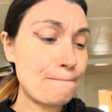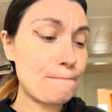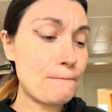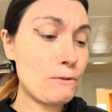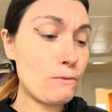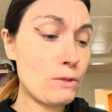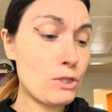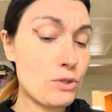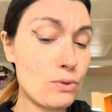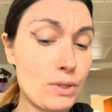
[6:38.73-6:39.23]

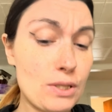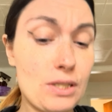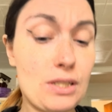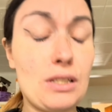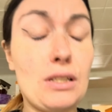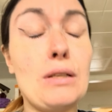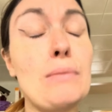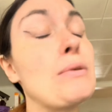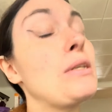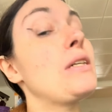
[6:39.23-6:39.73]
which was the
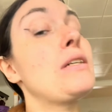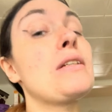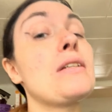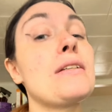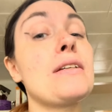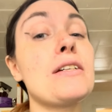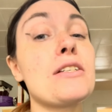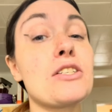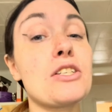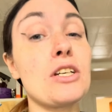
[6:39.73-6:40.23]
limited
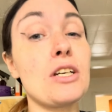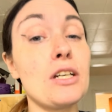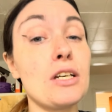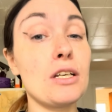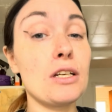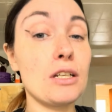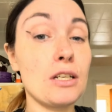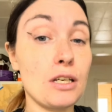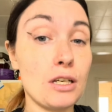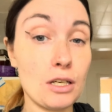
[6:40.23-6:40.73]

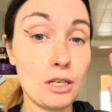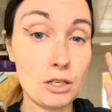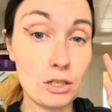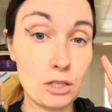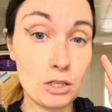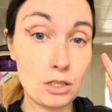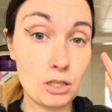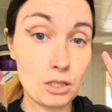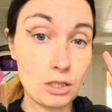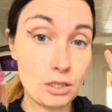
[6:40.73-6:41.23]
edition
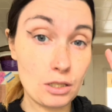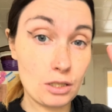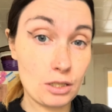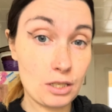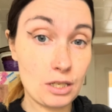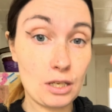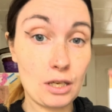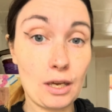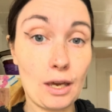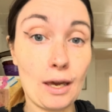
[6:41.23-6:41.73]

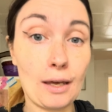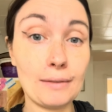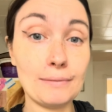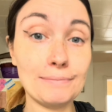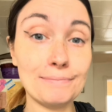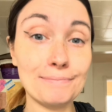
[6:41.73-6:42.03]
Kit Kat.